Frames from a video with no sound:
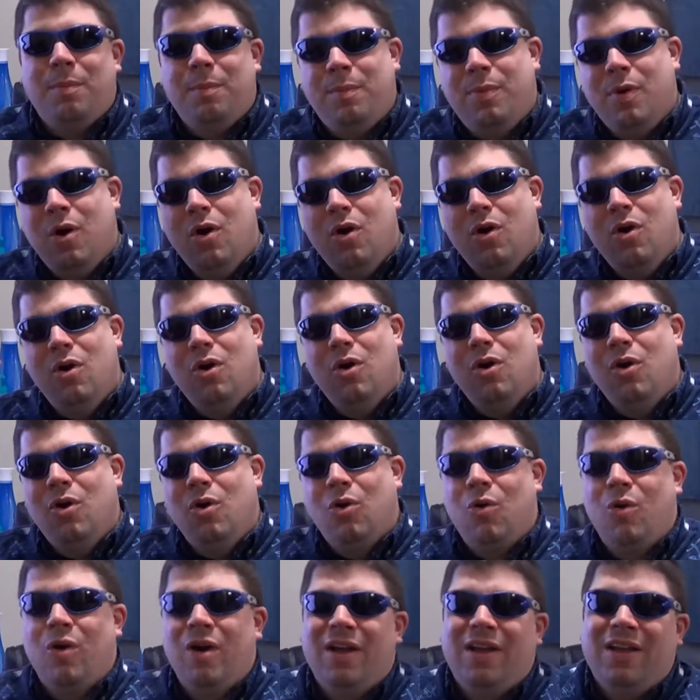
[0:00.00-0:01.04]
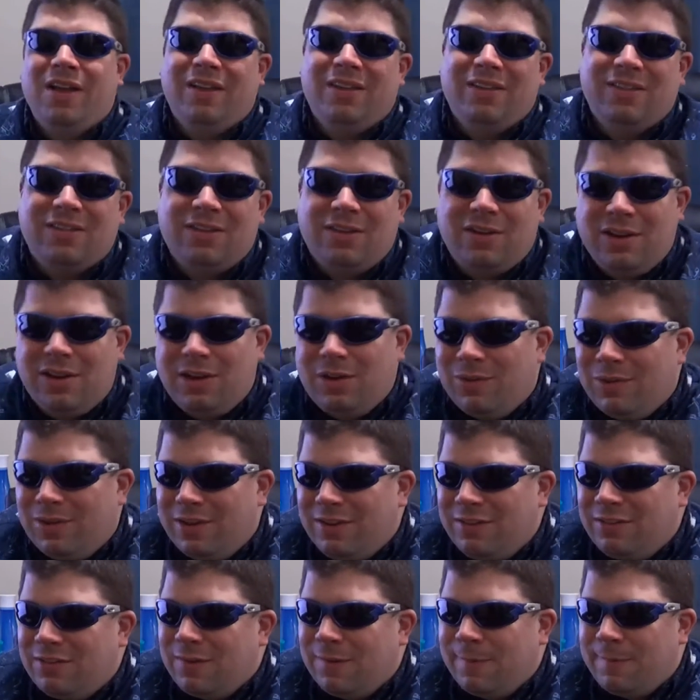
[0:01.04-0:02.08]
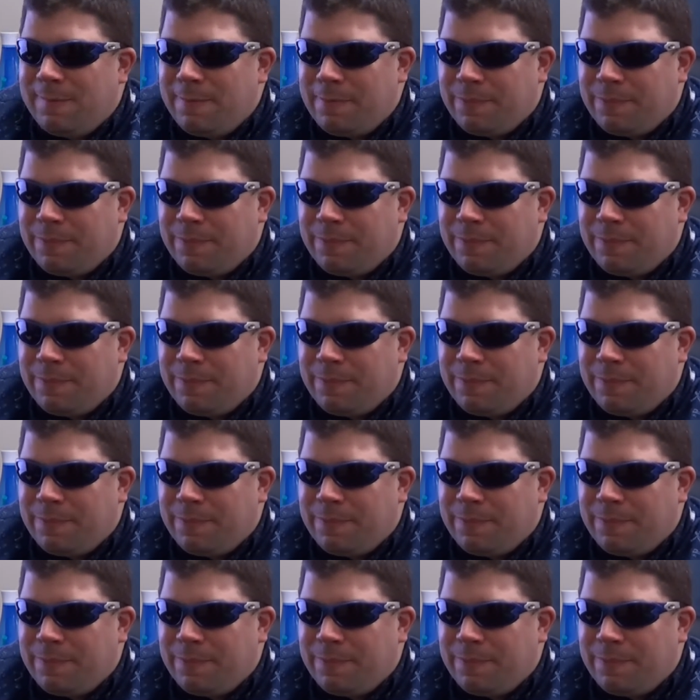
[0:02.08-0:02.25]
Boo! So anyways.